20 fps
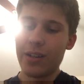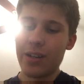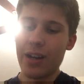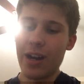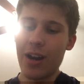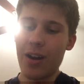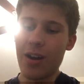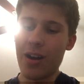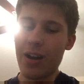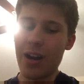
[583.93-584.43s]

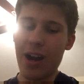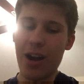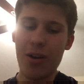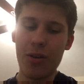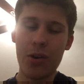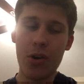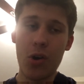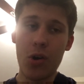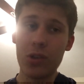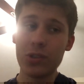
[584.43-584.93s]
how
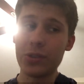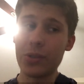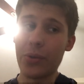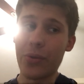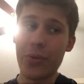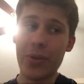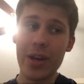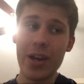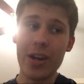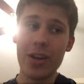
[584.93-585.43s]
cold the
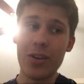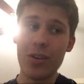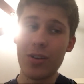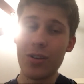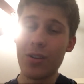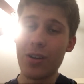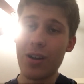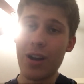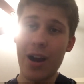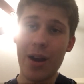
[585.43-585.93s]

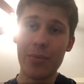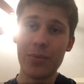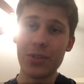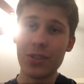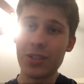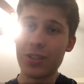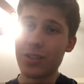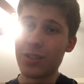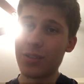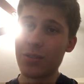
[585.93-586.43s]
theater I
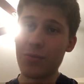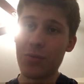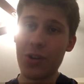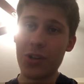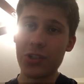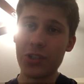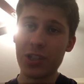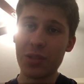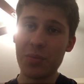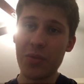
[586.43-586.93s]
was
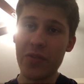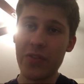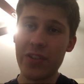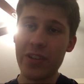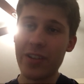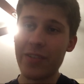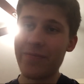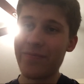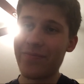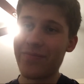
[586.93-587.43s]
watching the
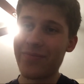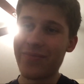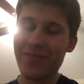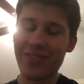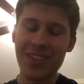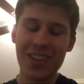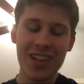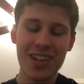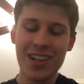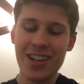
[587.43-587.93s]
movie
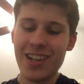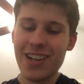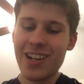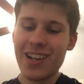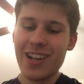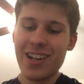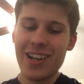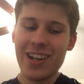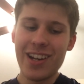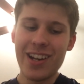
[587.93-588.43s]

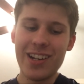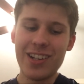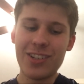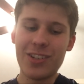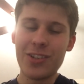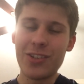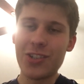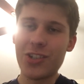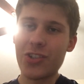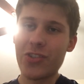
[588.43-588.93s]
in
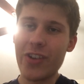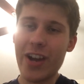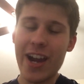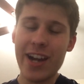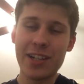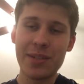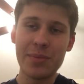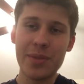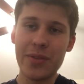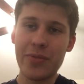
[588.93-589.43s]
could
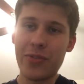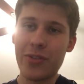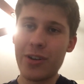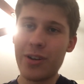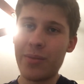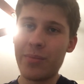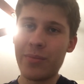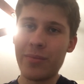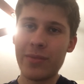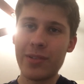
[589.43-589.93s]
distract me
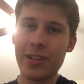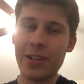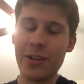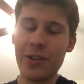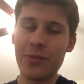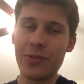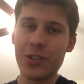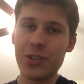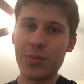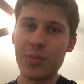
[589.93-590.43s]
from, you
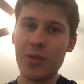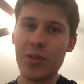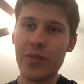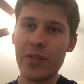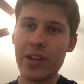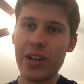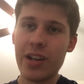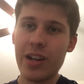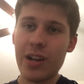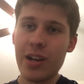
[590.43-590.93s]
know, this
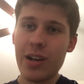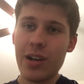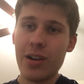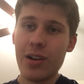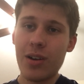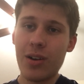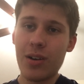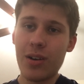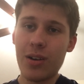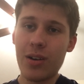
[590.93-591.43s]
movie.
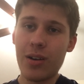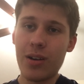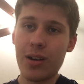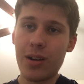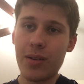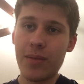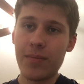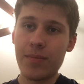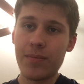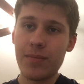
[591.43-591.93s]

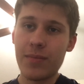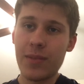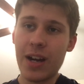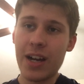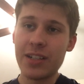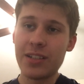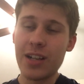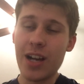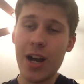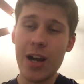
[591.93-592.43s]
I
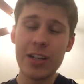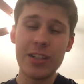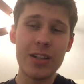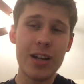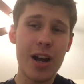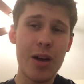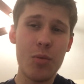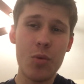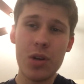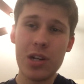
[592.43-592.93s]

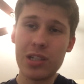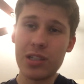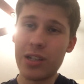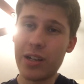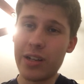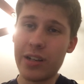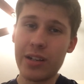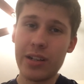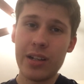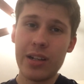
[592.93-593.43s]
wouldn't
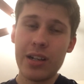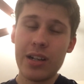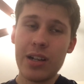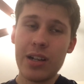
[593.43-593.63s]
let it.